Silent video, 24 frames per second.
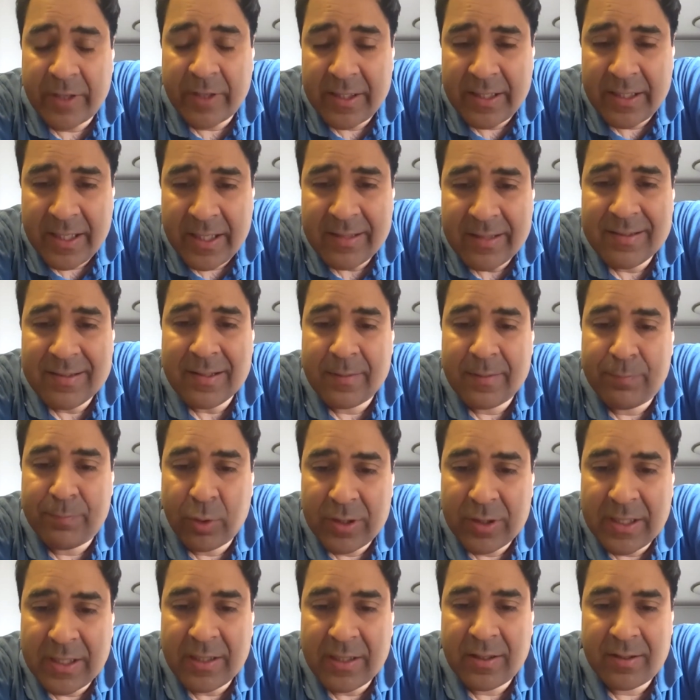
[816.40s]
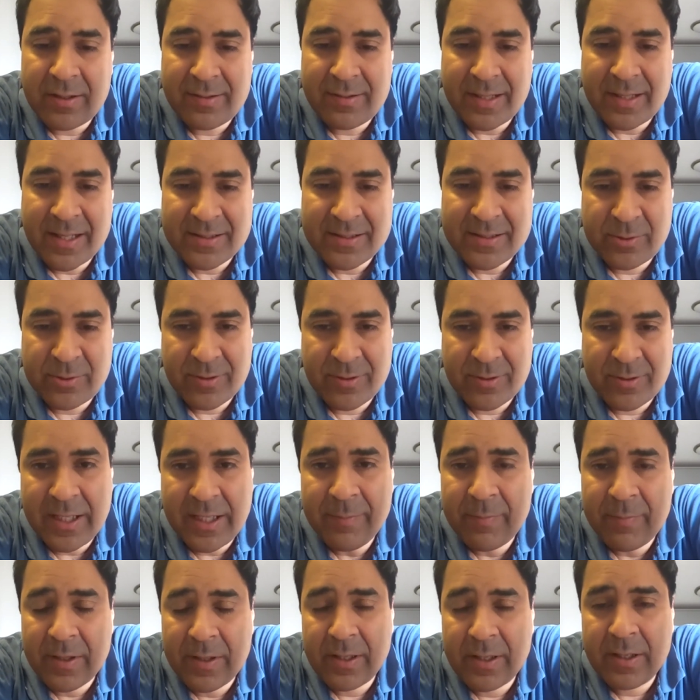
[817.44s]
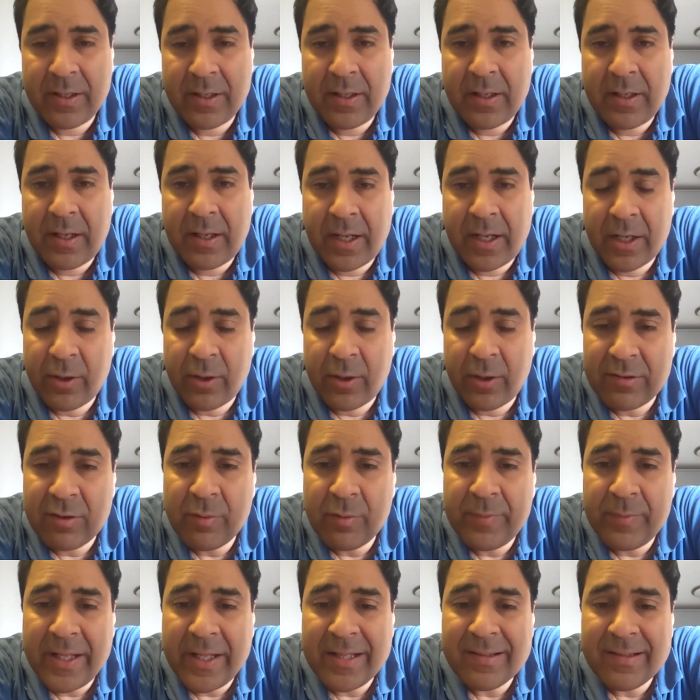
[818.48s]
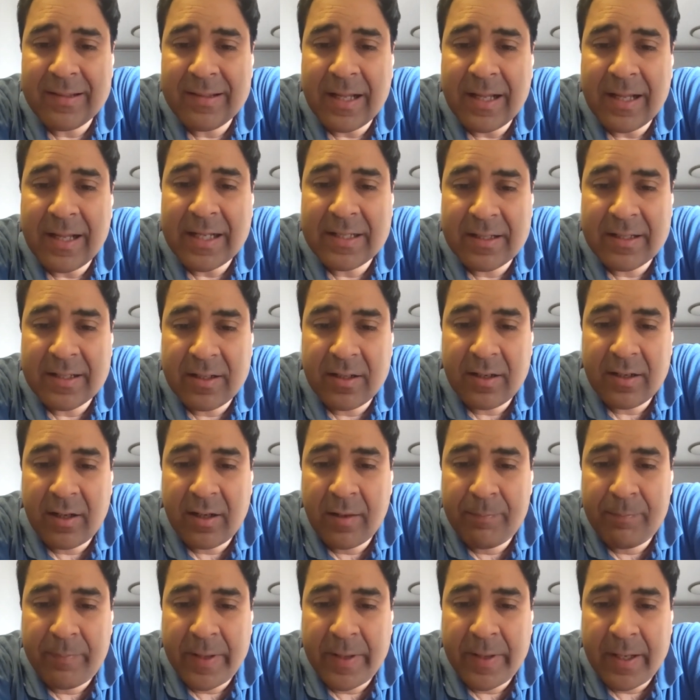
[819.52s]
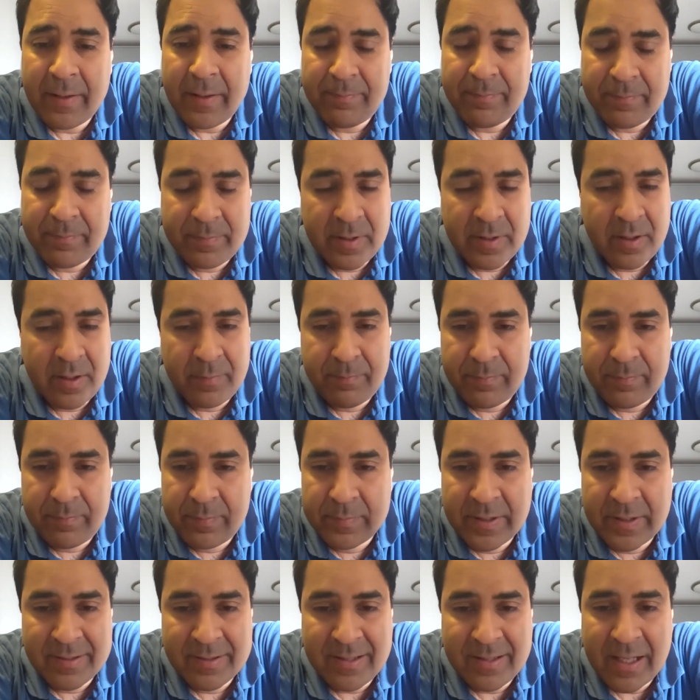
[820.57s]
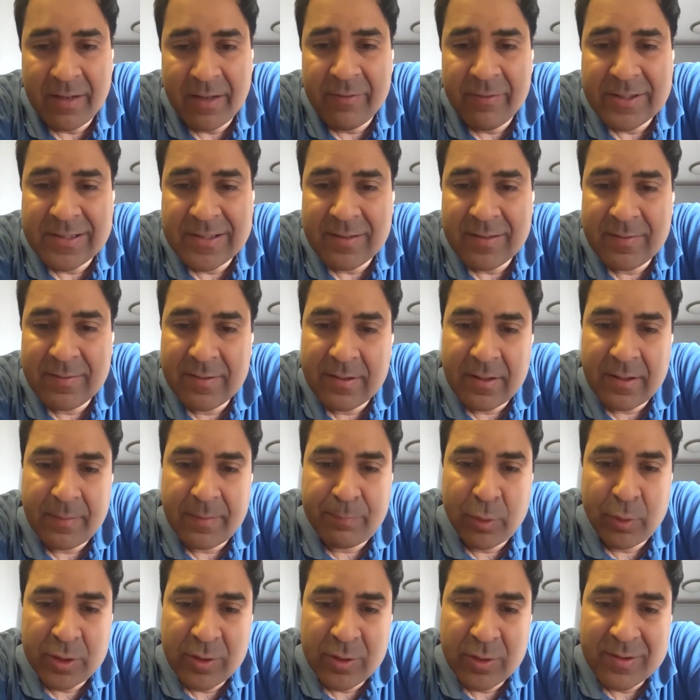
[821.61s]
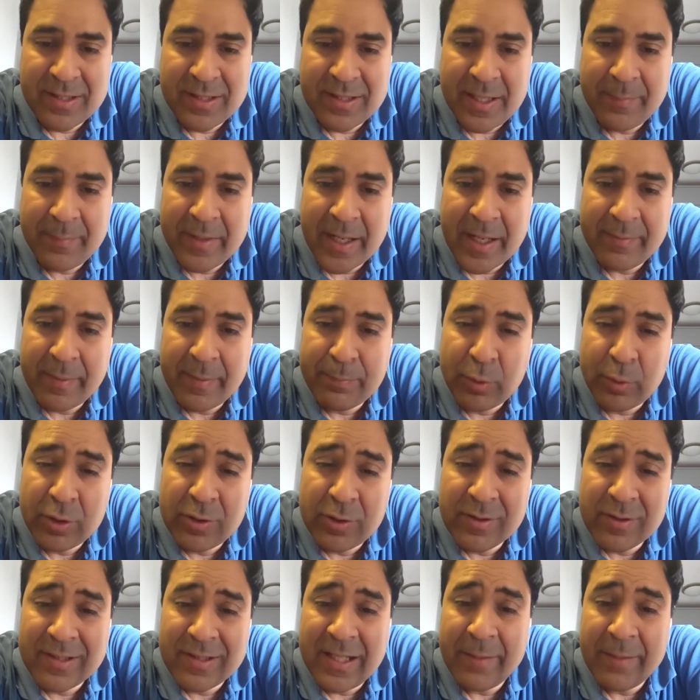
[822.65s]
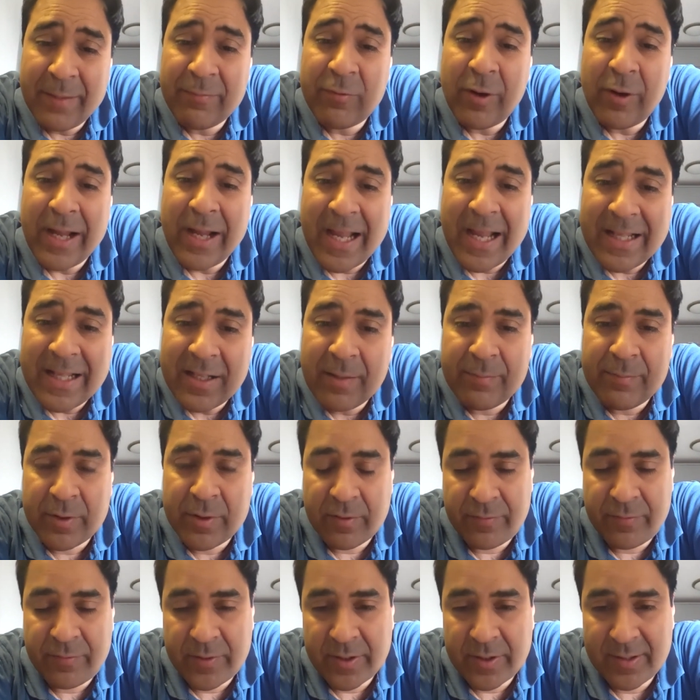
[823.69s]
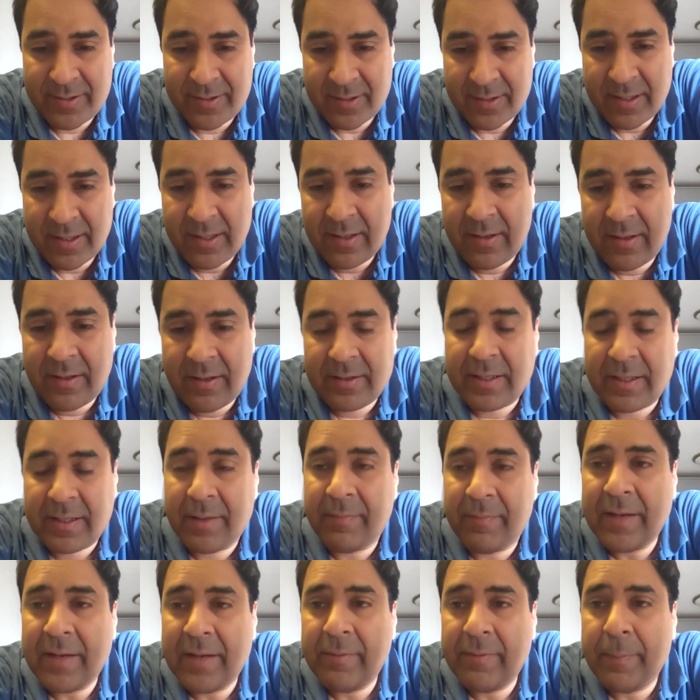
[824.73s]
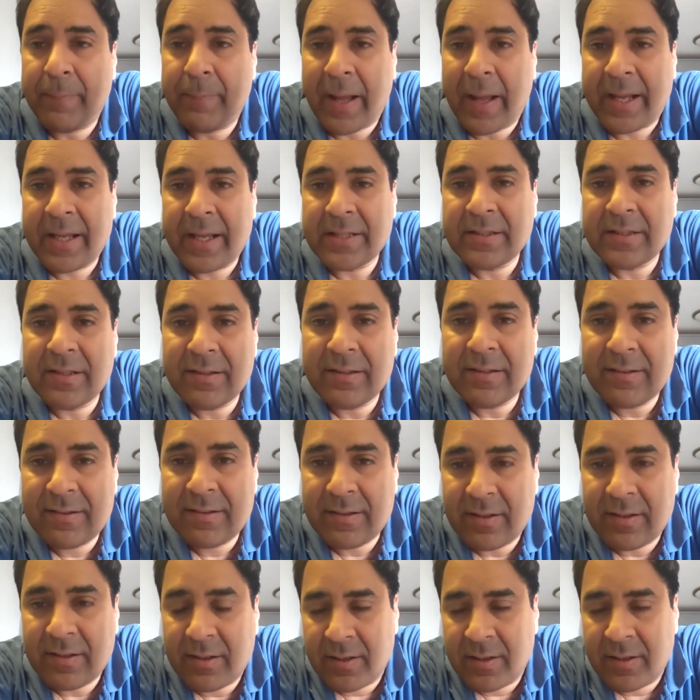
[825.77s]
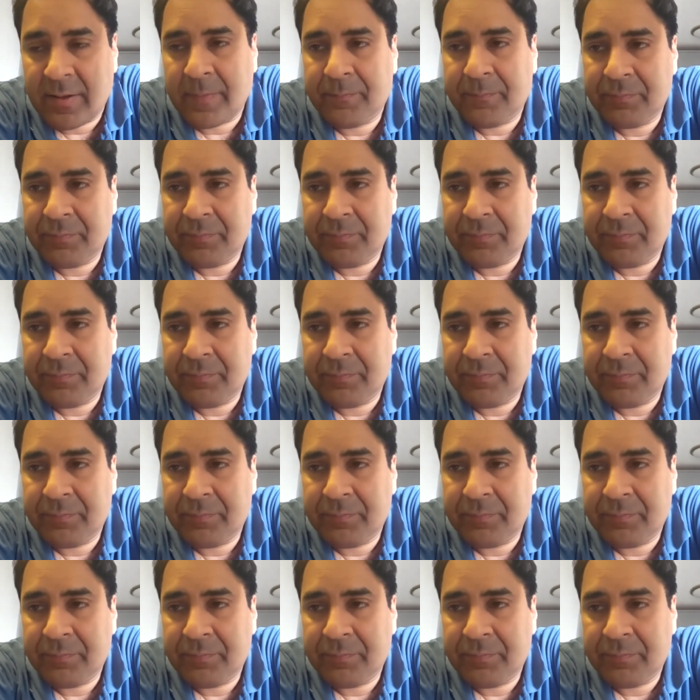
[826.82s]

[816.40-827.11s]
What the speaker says: these put the cells to sleep, it also means that the cell which is put to sleep can be put to sleep for n number of years. There might be packages for